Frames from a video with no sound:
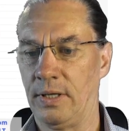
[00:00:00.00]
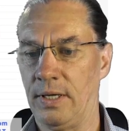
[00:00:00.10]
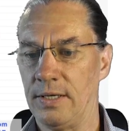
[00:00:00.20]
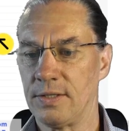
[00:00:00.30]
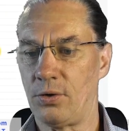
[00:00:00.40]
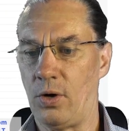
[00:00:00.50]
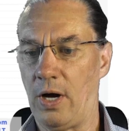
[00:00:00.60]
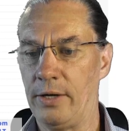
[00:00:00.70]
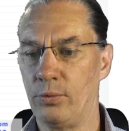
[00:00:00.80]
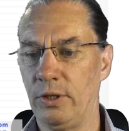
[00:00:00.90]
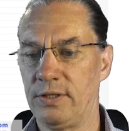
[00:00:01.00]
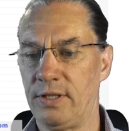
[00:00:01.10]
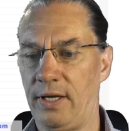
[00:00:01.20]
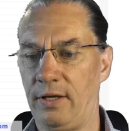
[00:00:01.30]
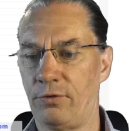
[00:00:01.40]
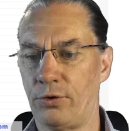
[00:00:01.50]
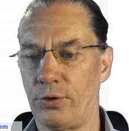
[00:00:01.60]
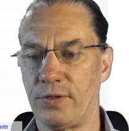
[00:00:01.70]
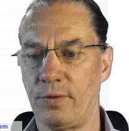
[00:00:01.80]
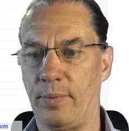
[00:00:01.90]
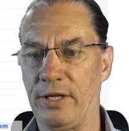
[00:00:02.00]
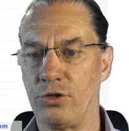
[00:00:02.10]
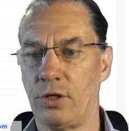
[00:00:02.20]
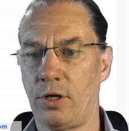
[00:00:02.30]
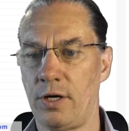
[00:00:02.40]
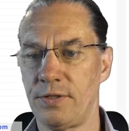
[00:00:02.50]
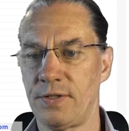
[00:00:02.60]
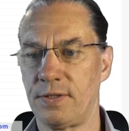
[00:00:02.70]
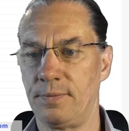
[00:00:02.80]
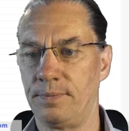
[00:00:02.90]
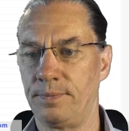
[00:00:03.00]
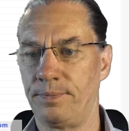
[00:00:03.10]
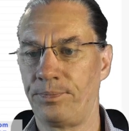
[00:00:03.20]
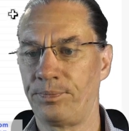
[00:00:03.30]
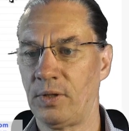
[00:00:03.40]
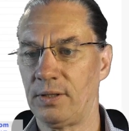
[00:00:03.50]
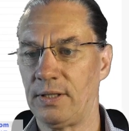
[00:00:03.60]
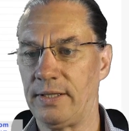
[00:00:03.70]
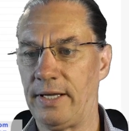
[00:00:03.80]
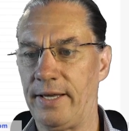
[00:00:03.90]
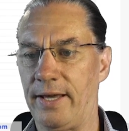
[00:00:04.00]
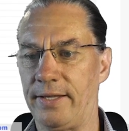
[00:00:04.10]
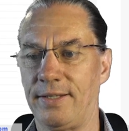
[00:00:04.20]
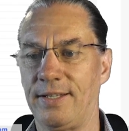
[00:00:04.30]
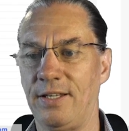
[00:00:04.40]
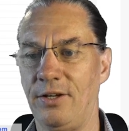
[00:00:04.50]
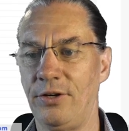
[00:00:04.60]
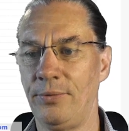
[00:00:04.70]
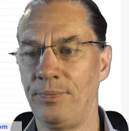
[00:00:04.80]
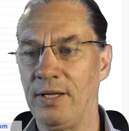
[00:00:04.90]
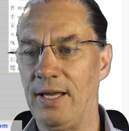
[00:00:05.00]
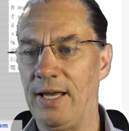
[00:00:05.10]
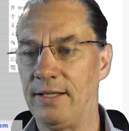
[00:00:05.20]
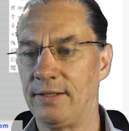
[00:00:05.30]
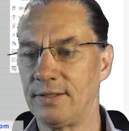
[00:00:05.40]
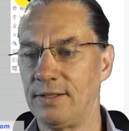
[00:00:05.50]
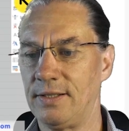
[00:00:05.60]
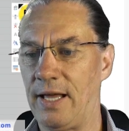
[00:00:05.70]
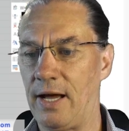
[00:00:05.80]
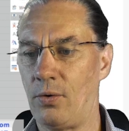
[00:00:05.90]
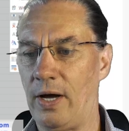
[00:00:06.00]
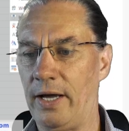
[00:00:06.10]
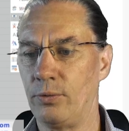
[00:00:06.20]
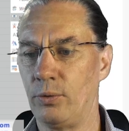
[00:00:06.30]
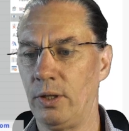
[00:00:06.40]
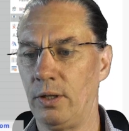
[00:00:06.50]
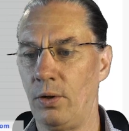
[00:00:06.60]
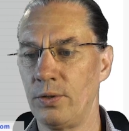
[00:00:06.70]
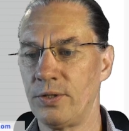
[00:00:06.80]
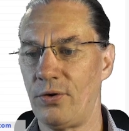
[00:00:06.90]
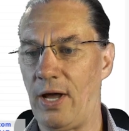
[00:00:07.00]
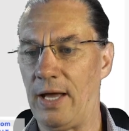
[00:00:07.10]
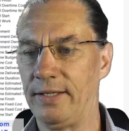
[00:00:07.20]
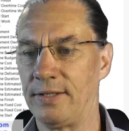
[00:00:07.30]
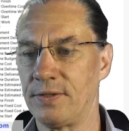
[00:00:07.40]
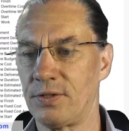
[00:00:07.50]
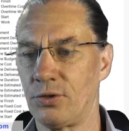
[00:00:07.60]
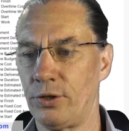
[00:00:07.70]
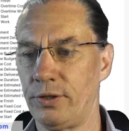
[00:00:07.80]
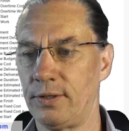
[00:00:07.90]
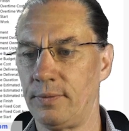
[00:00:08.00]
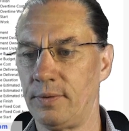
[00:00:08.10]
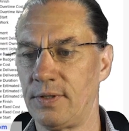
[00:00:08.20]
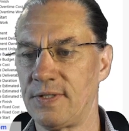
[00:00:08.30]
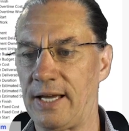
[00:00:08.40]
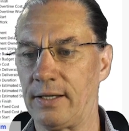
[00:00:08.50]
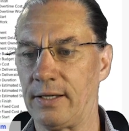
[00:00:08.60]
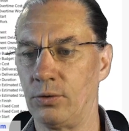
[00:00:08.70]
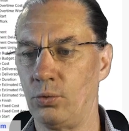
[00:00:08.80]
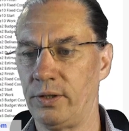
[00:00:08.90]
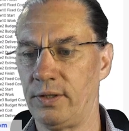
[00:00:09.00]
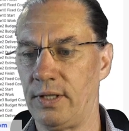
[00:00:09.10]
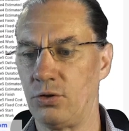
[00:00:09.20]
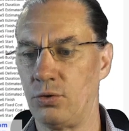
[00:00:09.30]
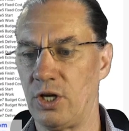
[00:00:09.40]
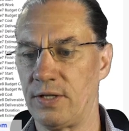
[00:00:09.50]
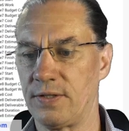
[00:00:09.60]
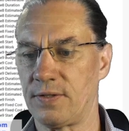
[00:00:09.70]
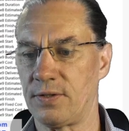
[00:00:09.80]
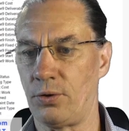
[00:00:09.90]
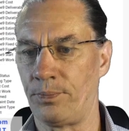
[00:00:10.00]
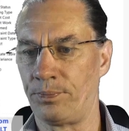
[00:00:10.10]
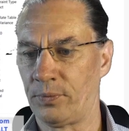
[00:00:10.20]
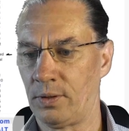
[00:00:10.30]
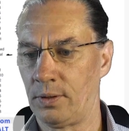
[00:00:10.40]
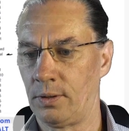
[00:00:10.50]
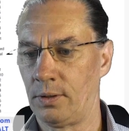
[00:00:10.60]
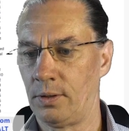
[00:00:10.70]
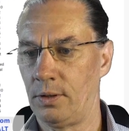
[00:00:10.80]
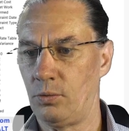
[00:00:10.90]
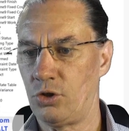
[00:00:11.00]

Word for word: So I will take first the budget cost that I add here and now I will also insert the second one that you just saw, which